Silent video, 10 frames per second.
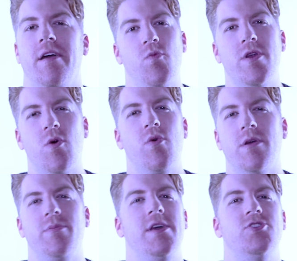We don't want
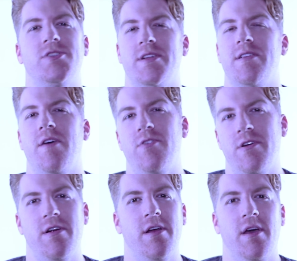to be just
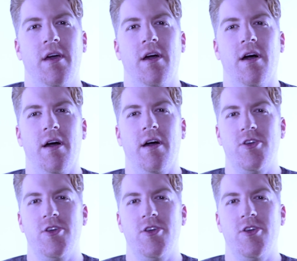another uh,